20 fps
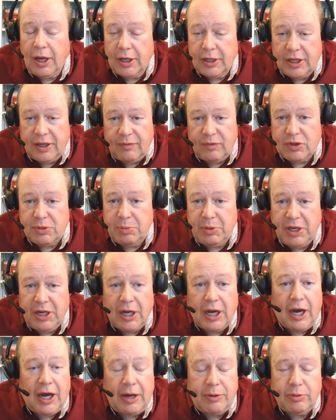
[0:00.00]
Give it to me.
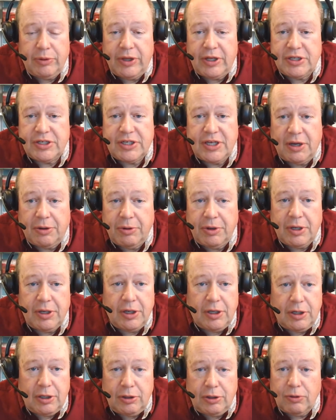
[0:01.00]
I will then sell it.
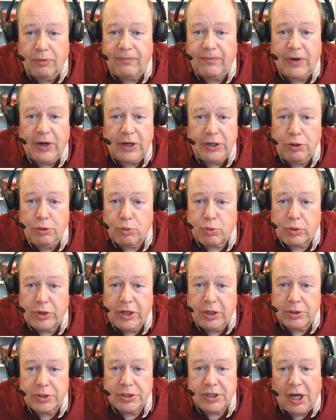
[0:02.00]
You'll find new
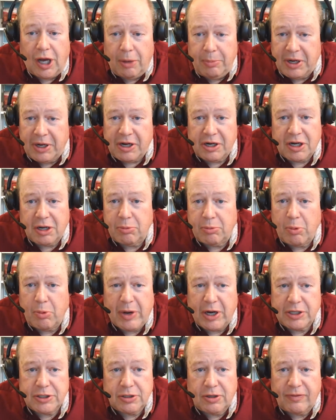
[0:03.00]
readers. I'll make a couple
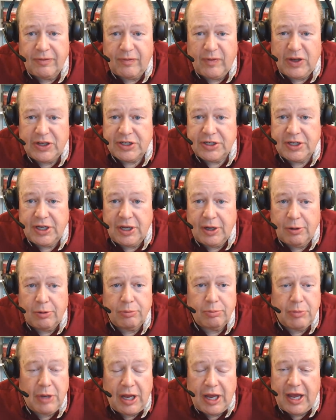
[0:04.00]
bucks off of each
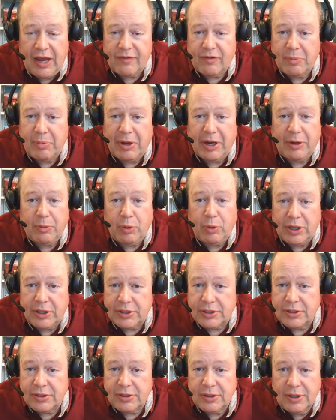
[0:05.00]
sale. Everybody
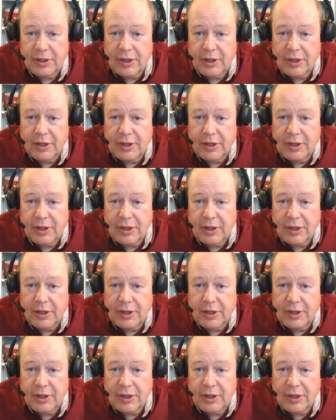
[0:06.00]
wins.